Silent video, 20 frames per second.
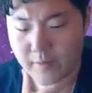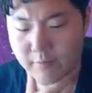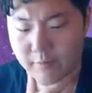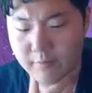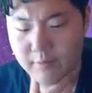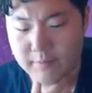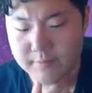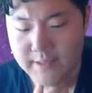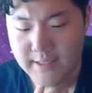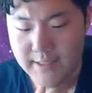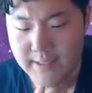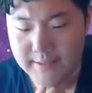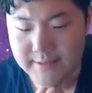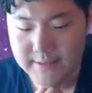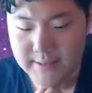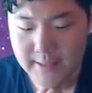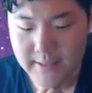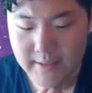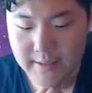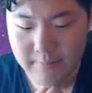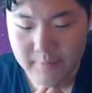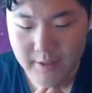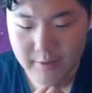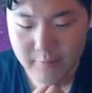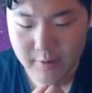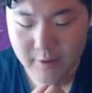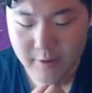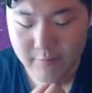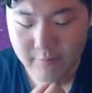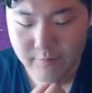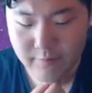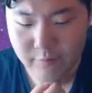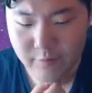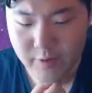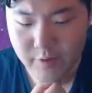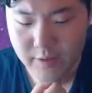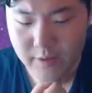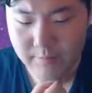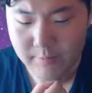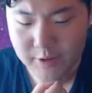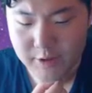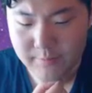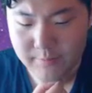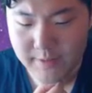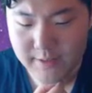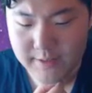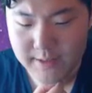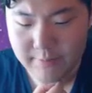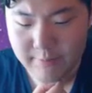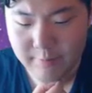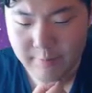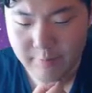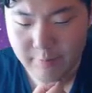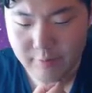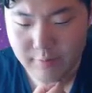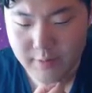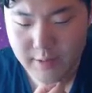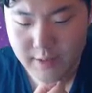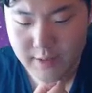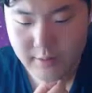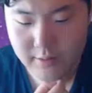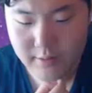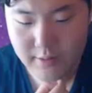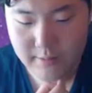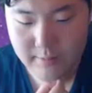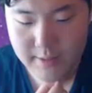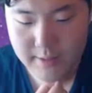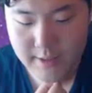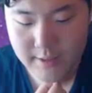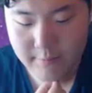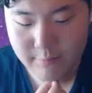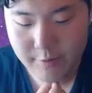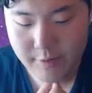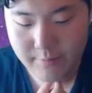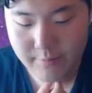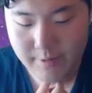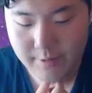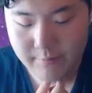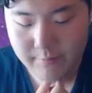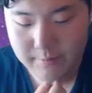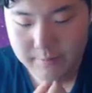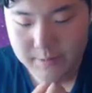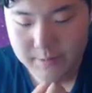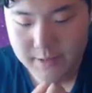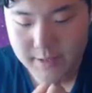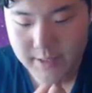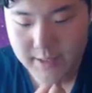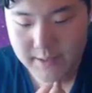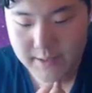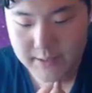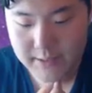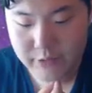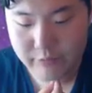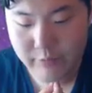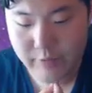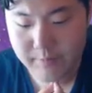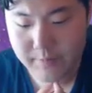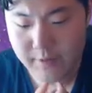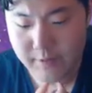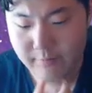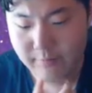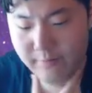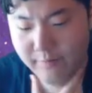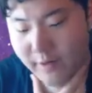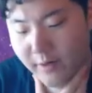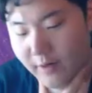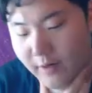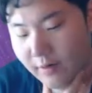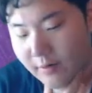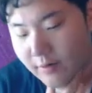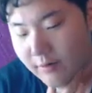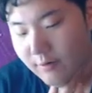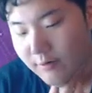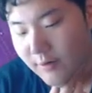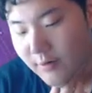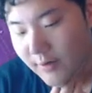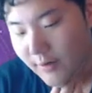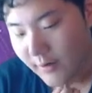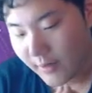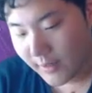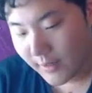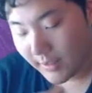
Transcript: Whimsicott slot. I'm not worried really much about Tapu Bulu here. I'm kind of worried about Whimsicott disrupting with Encore.